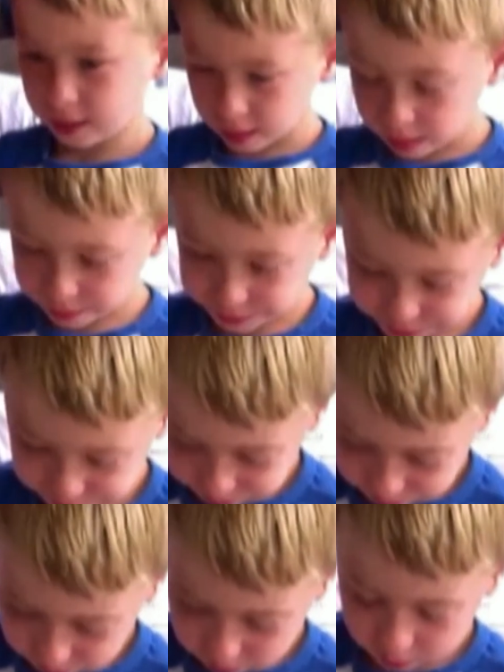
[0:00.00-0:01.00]

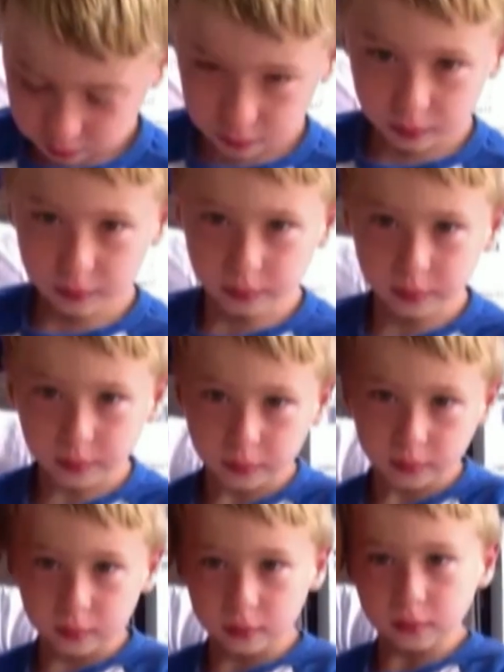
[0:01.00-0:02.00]

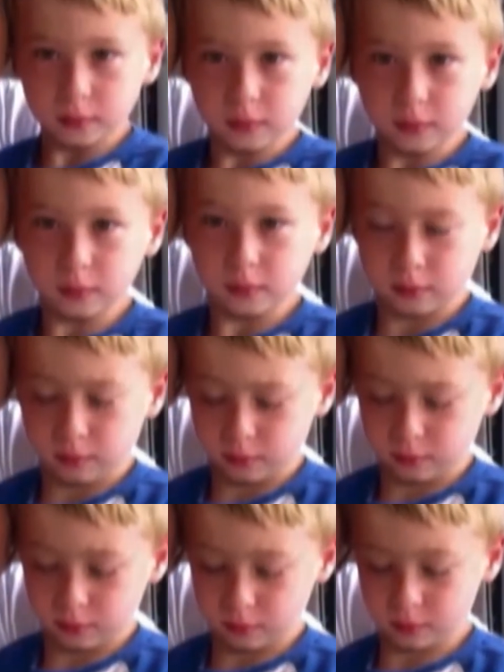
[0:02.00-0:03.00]

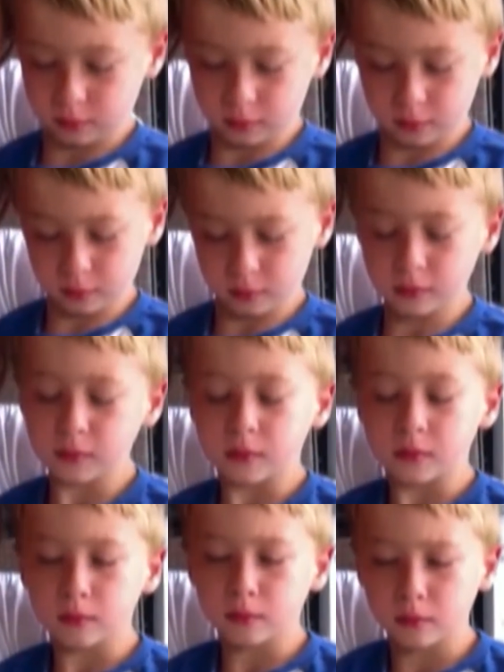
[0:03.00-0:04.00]

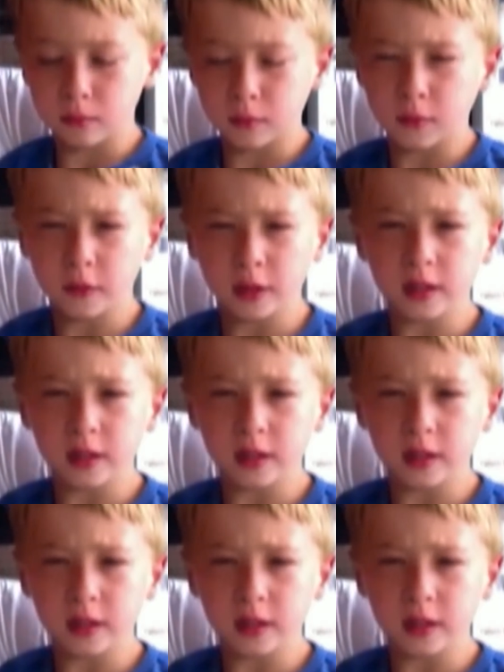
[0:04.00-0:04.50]
(silent)